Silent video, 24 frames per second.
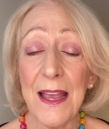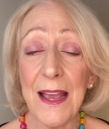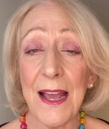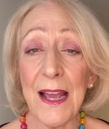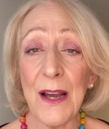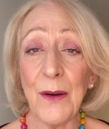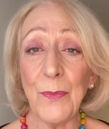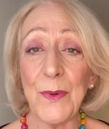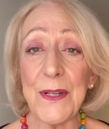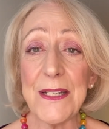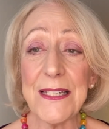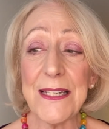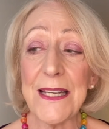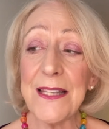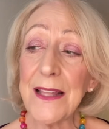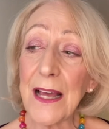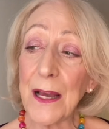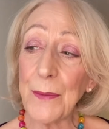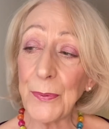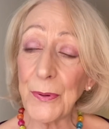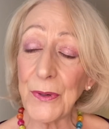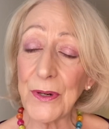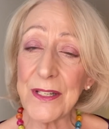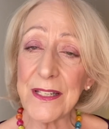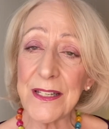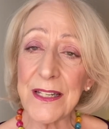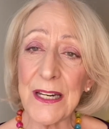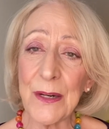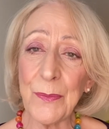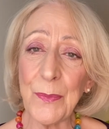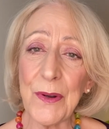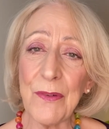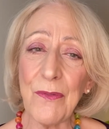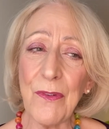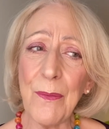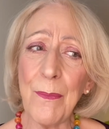and we see that person
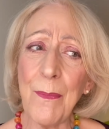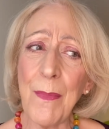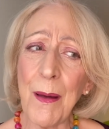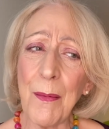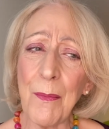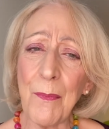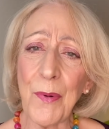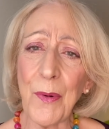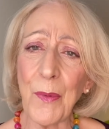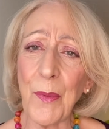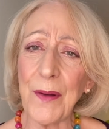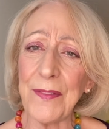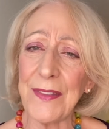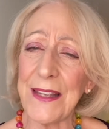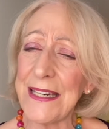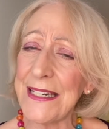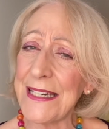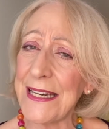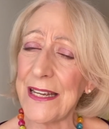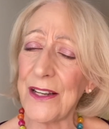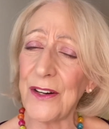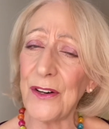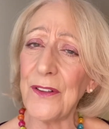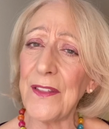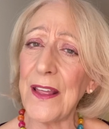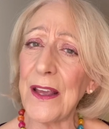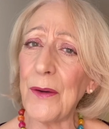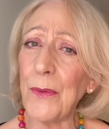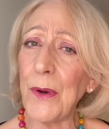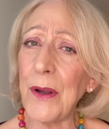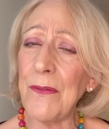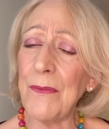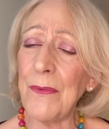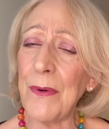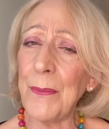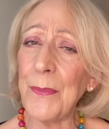and we remember what they did or they,
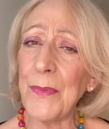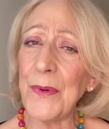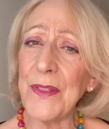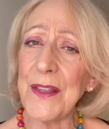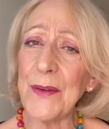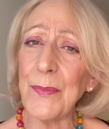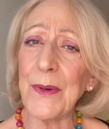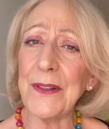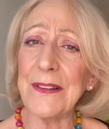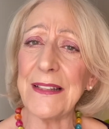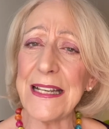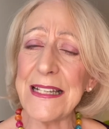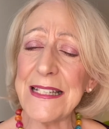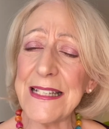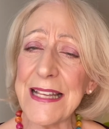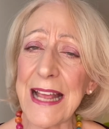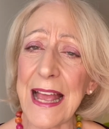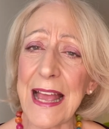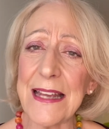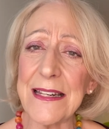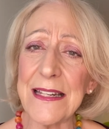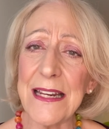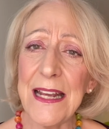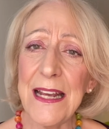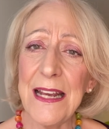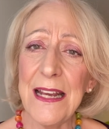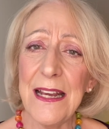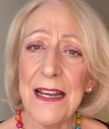we remember that what they said,